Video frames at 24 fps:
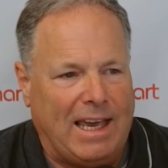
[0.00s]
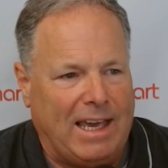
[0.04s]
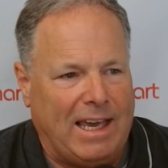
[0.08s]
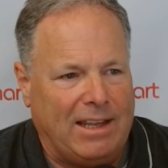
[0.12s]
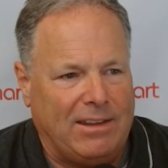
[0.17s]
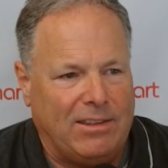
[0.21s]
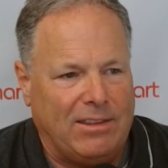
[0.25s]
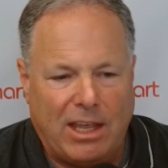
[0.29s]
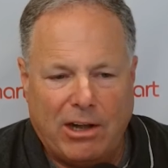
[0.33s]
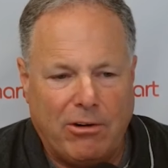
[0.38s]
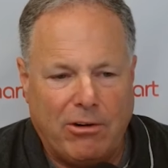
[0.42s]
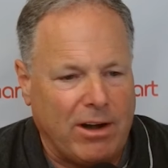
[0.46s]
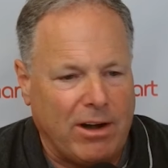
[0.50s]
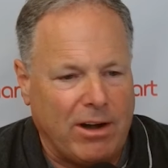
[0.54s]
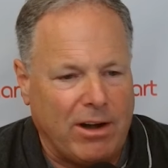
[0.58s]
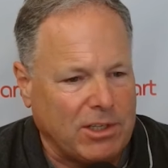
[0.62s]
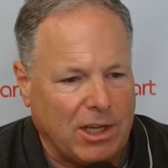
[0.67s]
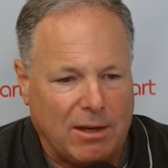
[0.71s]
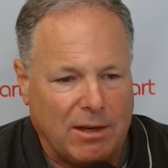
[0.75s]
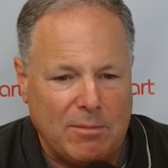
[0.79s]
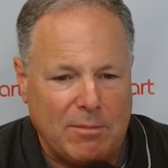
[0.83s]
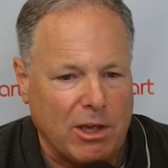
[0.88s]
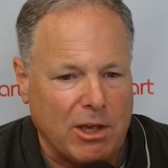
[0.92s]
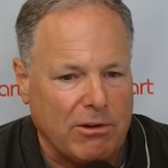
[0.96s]
and they don't have
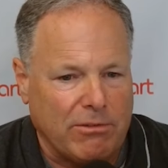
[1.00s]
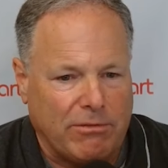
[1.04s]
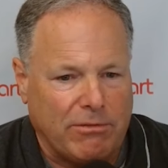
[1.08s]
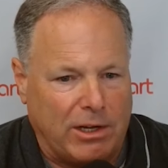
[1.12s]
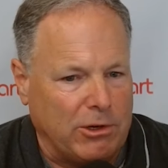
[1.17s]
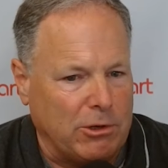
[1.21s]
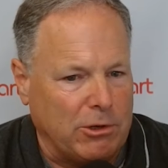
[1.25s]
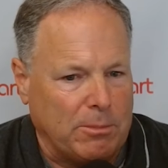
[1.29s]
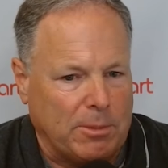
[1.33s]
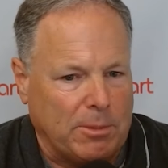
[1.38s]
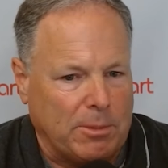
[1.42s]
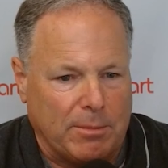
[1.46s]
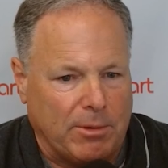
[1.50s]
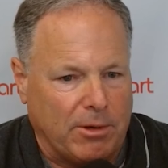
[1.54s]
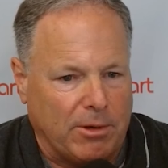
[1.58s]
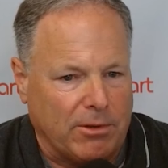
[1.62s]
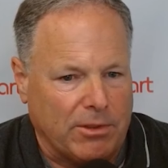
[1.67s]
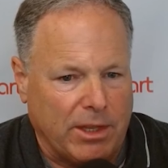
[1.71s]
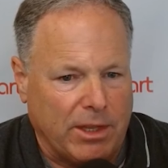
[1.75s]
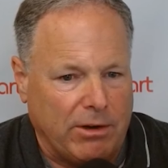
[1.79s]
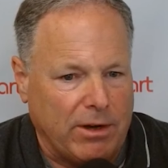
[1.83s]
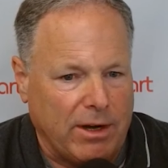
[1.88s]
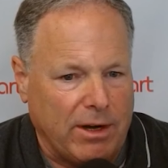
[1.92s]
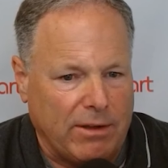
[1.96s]
time to go find new people
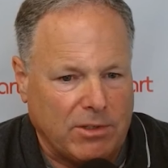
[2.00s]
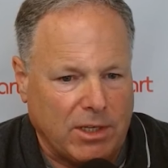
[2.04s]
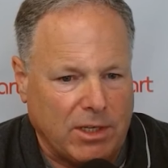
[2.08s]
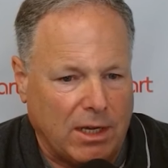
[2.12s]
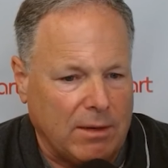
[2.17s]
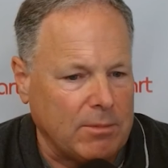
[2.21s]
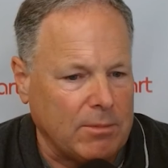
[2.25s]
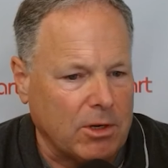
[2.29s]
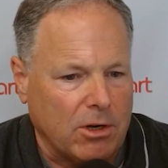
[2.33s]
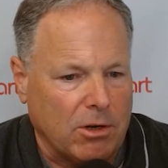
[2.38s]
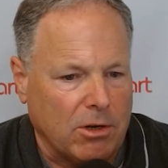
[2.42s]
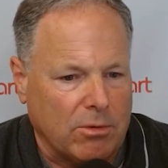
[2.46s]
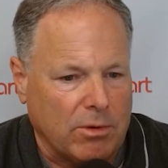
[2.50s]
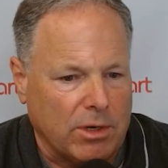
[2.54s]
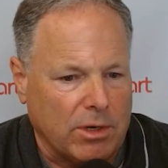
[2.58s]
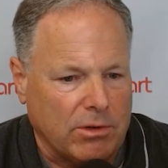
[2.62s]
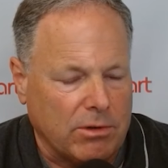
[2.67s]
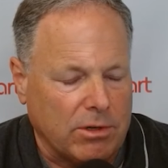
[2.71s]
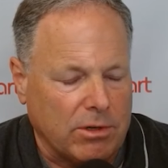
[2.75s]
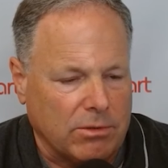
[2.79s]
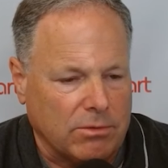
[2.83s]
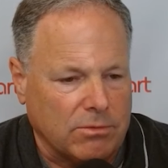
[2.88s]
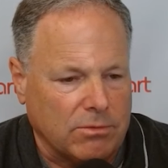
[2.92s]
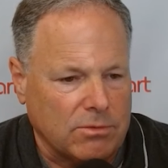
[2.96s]
they don't have time to go
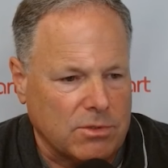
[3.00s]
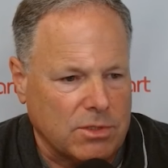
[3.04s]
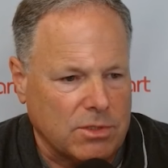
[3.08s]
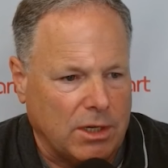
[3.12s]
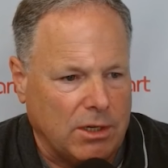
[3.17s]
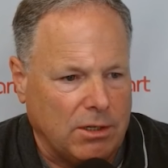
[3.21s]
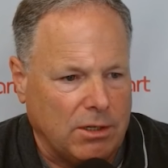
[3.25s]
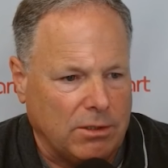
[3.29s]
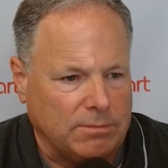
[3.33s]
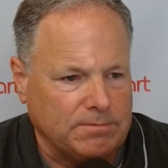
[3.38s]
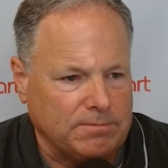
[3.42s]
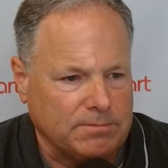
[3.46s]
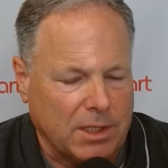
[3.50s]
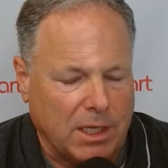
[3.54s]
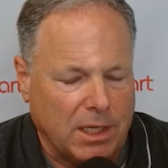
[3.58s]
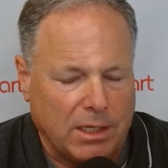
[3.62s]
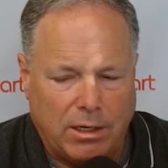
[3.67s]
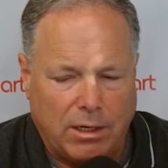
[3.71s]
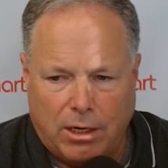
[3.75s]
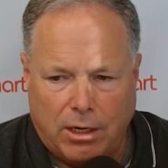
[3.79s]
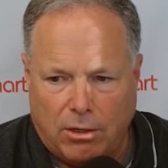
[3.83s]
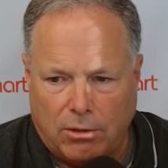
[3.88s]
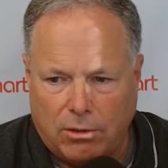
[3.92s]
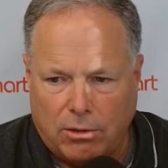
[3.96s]
recruit so i
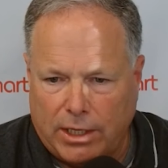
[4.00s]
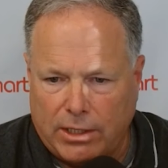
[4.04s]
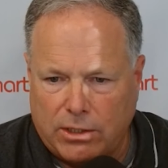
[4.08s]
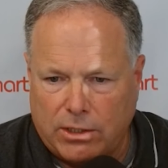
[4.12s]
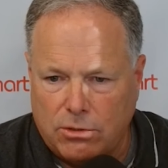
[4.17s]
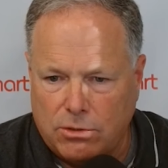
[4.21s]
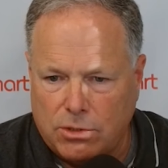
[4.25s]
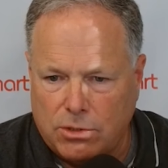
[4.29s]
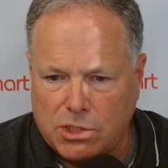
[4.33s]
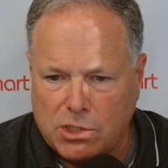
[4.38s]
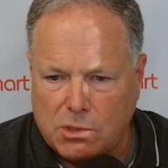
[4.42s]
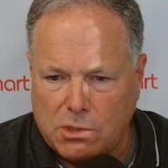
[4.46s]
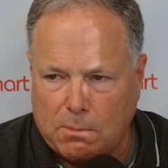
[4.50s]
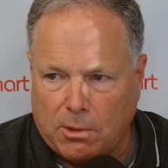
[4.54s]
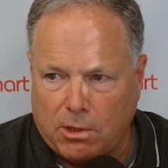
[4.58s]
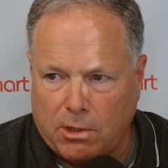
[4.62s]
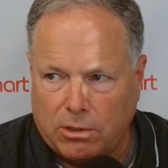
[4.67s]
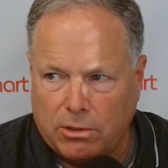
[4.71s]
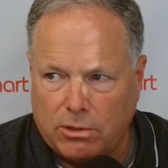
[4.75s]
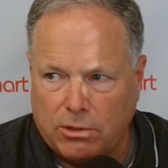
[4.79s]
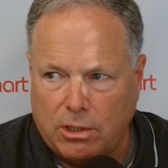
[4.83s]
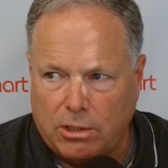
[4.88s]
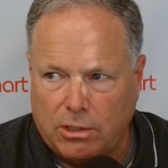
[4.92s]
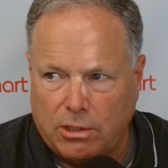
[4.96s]
don't know like you just
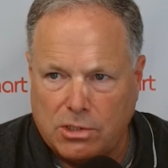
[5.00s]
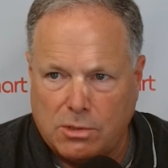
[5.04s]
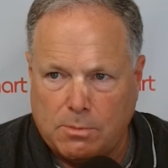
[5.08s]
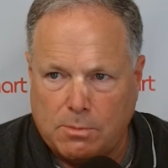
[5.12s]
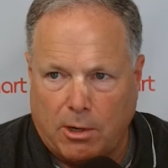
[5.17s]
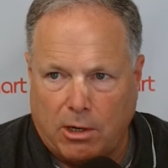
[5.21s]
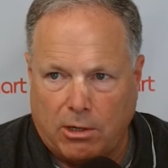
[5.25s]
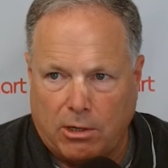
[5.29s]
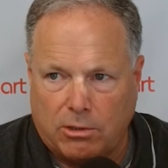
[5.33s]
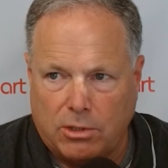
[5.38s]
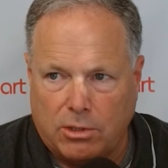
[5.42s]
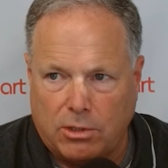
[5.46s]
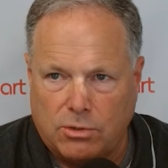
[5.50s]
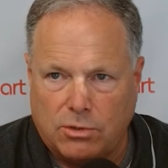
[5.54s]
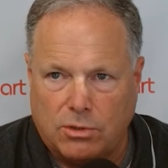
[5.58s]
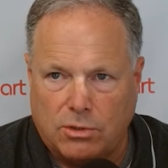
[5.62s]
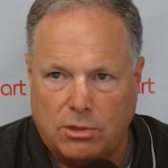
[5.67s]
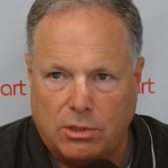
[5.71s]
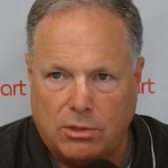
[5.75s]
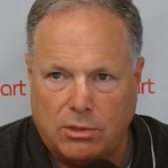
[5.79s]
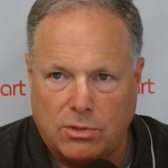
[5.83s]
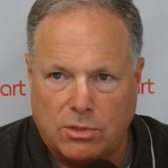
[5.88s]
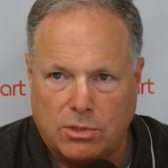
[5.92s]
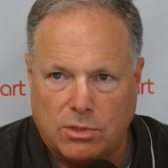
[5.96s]
sparked the sparked those
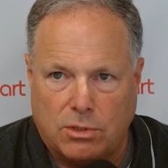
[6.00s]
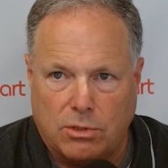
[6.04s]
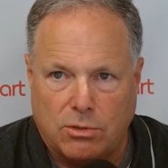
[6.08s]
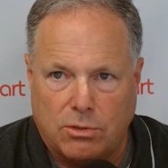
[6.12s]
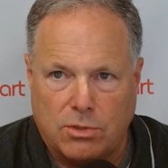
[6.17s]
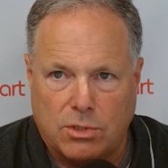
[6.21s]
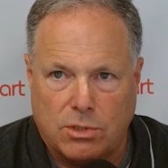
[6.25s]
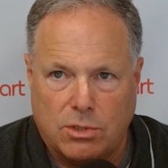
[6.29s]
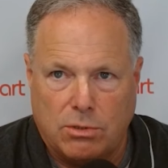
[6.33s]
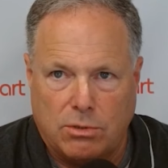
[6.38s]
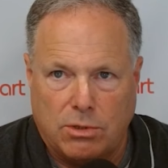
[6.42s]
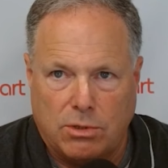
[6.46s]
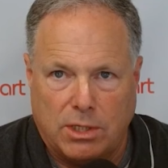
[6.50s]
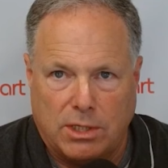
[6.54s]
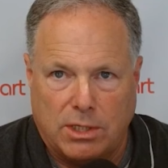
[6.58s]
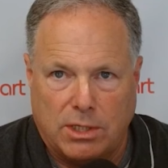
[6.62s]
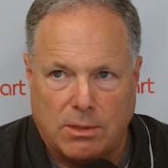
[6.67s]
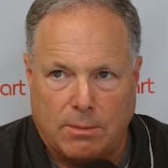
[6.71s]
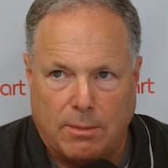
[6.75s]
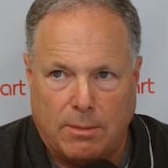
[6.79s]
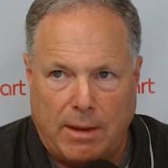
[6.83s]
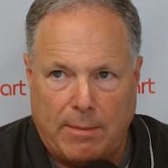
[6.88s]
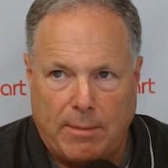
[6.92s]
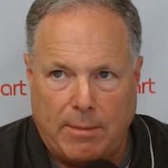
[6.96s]
those those two things
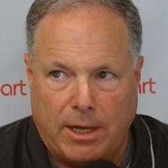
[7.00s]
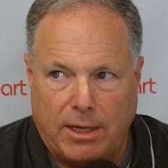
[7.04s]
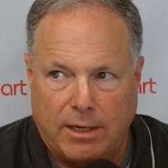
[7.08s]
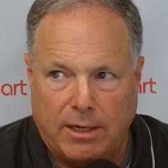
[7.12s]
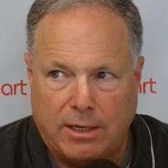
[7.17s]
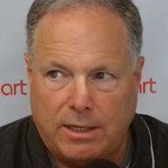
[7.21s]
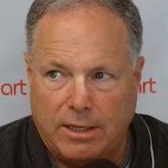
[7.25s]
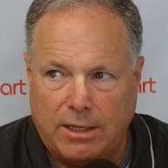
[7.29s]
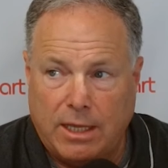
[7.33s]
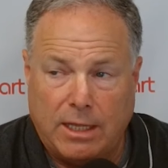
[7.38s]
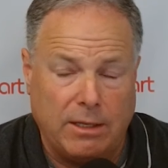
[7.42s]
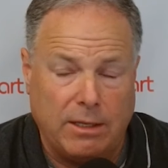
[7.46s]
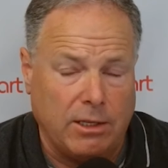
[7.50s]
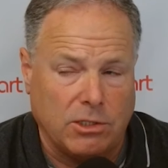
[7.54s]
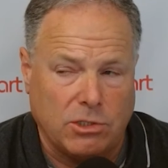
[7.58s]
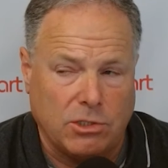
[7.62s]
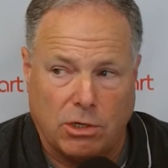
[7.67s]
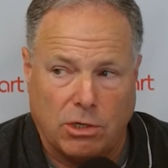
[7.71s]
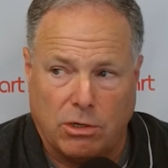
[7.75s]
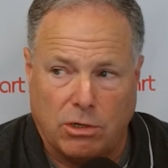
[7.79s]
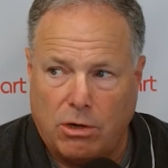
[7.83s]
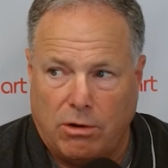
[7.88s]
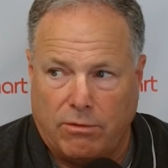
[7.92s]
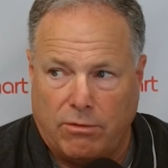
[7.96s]
in my mind and then the
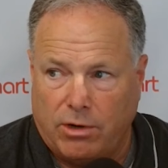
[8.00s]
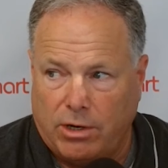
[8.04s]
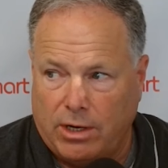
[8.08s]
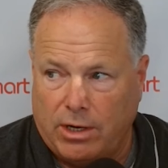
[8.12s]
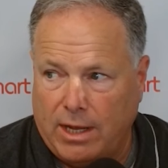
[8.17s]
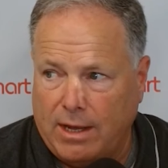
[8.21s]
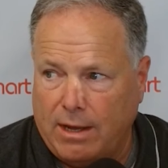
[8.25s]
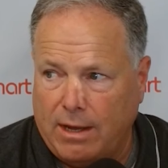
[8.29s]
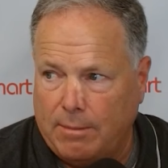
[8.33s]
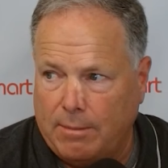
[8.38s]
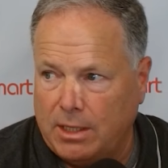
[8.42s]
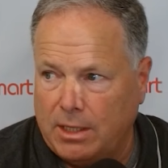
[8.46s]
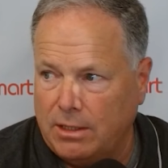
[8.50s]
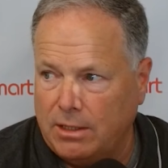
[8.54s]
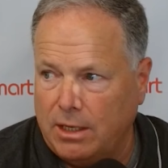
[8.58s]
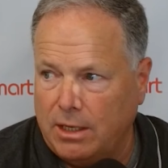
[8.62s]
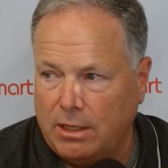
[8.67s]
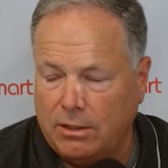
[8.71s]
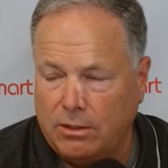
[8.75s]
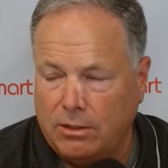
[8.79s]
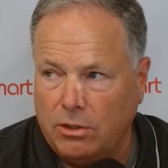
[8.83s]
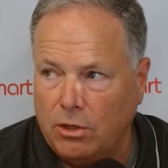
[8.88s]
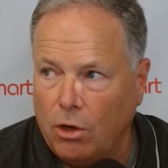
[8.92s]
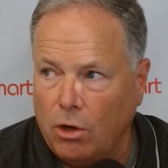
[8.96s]
turnover yeah i mean they,
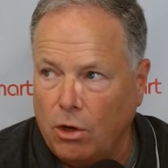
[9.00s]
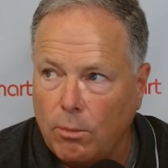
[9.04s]
mm -hmm.